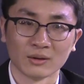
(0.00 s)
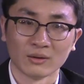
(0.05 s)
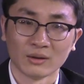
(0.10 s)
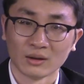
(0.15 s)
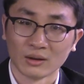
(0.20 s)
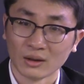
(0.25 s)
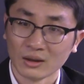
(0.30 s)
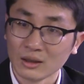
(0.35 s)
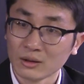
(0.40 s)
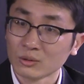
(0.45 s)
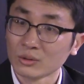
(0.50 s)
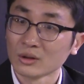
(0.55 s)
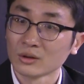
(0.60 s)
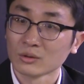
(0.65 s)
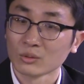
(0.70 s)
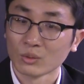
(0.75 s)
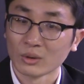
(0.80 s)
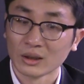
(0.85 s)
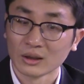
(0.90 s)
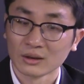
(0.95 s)
their
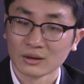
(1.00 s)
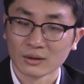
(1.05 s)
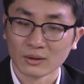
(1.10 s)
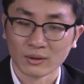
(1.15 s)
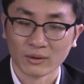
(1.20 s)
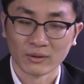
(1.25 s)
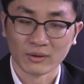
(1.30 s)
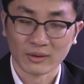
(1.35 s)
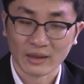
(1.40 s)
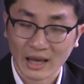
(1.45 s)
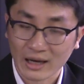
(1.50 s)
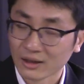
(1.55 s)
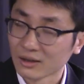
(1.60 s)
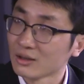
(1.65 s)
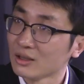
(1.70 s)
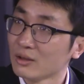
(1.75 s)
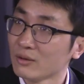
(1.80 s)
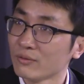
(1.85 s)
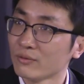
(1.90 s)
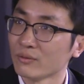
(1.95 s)
interest rate
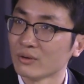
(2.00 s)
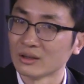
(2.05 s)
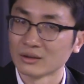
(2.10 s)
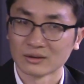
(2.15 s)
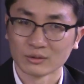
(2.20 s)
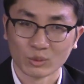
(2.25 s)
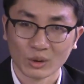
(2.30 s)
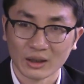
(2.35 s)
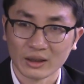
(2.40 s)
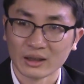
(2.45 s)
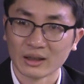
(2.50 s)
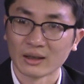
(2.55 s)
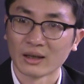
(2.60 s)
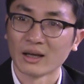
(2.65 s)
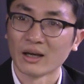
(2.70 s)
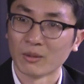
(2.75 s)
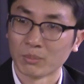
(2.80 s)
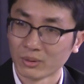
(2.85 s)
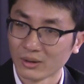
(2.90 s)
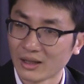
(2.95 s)
negative is really
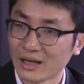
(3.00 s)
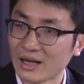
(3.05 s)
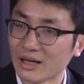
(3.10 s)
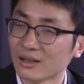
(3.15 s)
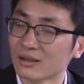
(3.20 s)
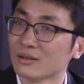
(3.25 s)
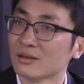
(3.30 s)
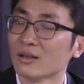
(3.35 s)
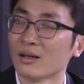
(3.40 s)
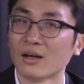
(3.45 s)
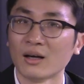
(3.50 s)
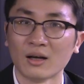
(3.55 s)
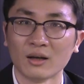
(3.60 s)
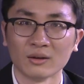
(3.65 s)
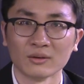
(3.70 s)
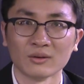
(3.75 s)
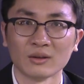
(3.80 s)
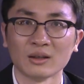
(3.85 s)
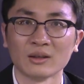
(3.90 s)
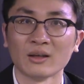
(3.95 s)
applied
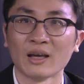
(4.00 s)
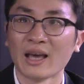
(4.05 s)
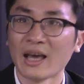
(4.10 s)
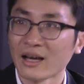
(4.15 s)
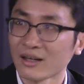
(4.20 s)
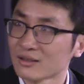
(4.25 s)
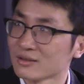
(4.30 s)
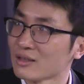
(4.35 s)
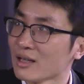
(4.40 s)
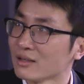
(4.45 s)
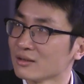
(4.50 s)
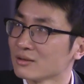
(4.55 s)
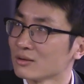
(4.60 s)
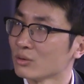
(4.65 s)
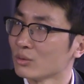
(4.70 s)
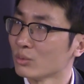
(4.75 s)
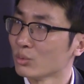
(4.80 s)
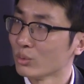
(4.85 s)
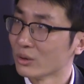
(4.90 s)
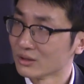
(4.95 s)
on the excess
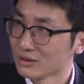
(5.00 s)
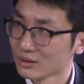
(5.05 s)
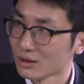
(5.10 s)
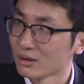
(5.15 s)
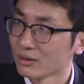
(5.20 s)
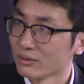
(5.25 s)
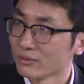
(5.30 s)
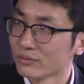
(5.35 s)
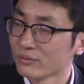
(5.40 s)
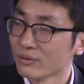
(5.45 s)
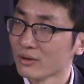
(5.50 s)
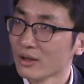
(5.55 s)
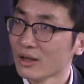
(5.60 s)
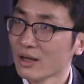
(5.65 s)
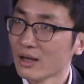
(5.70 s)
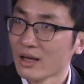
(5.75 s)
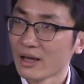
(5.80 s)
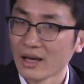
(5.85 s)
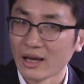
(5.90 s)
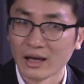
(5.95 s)
reserve,
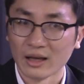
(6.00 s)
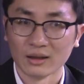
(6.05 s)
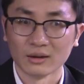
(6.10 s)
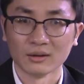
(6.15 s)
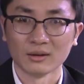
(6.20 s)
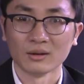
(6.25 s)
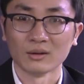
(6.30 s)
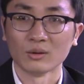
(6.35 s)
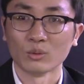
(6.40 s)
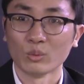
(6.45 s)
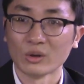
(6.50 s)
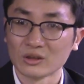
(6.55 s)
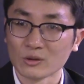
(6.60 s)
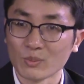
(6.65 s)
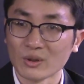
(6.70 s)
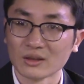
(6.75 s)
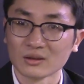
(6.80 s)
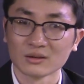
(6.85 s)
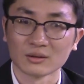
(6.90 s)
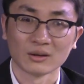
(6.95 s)
and uh, which
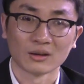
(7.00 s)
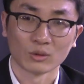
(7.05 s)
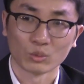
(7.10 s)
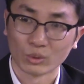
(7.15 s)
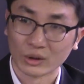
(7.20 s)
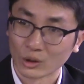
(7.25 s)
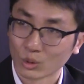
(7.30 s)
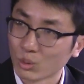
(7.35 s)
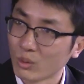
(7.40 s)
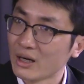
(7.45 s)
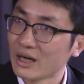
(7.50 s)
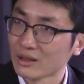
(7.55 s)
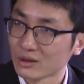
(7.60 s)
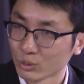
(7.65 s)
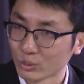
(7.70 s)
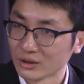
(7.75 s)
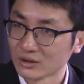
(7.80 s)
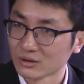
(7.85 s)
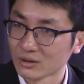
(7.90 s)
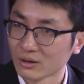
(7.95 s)
means the required
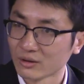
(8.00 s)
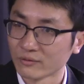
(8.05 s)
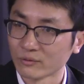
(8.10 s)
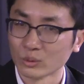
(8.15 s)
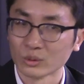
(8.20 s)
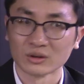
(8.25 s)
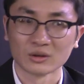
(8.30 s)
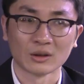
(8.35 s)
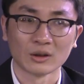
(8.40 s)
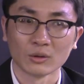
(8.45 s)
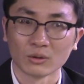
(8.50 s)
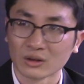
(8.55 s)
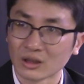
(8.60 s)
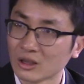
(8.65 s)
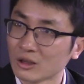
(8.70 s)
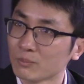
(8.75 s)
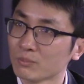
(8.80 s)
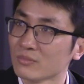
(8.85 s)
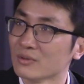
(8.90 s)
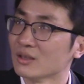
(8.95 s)
reserve would still
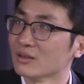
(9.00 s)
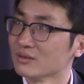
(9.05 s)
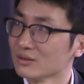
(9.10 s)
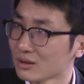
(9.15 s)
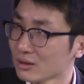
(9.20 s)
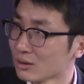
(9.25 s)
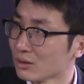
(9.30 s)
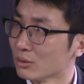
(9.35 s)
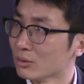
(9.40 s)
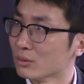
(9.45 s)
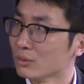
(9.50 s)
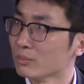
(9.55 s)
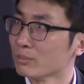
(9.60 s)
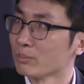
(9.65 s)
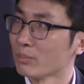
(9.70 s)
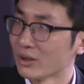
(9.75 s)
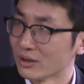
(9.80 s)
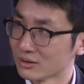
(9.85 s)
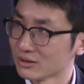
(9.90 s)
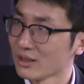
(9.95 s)
keep the zero
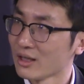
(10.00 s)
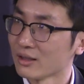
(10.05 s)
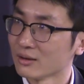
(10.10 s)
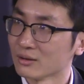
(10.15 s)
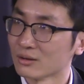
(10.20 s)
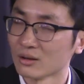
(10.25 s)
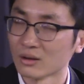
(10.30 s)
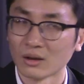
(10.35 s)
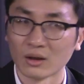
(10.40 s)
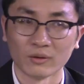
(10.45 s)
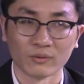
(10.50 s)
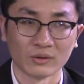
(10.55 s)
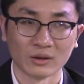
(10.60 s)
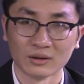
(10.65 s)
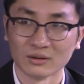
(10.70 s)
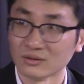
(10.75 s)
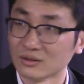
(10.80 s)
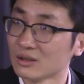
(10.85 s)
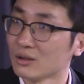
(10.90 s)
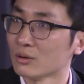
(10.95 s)
percent of
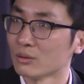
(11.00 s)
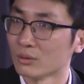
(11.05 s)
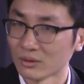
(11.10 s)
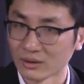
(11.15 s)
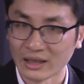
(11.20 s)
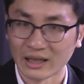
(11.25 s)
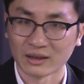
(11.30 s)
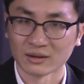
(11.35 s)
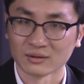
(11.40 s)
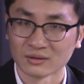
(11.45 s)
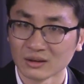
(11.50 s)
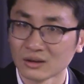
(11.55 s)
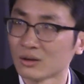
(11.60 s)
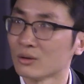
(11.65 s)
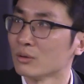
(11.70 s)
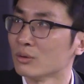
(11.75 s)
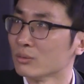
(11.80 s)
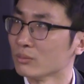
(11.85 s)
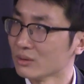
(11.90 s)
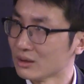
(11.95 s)
the zero, like
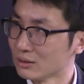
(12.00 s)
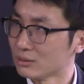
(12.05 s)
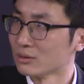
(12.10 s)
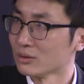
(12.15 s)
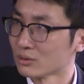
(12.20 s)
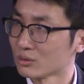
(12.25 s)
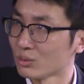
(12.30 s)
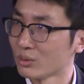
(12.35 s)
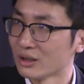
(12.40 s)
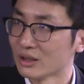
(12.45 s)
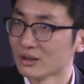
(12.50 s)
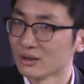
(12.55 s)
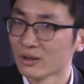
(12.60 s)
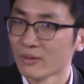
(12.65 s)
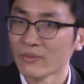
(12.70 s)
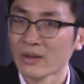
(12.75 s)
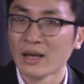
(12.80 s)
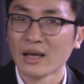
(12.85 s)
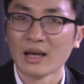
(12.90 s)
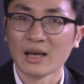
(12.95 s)
zero interest rate,
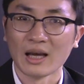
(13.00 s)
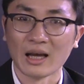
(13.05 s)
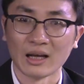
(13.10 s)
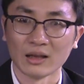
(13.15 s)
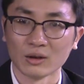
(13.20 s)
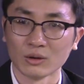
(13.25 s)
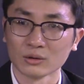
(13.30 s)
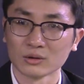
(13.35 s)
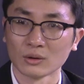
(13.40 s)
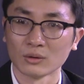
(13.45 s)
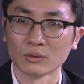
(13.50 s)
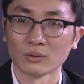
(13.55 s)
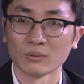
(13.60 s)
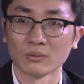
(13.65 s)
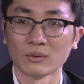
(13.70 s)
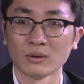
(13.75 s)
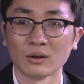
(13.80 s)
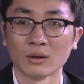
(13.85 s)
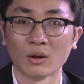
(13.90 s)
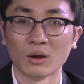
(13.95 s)
and also
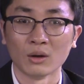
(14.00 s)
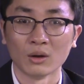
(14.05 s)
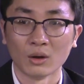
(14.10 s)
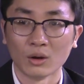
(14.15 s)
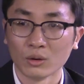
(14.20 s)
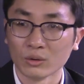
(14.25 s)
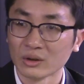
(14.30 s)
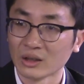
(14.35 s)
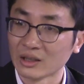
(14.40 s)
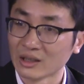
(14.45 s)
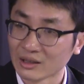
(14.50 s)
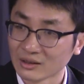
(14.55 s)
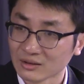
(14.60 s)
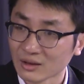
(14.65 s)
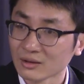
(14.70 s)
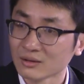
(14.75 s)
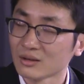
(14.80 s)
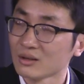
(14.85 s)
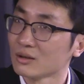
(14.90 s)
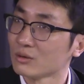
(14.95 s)
uh, all the
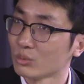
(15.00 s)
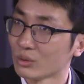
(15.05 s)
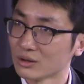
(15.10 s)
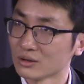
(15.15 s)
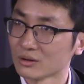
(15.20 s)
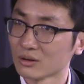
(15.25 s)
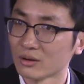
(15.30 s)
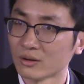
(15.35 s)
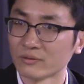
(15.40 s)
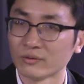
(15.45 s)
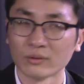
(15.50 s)
existing reserve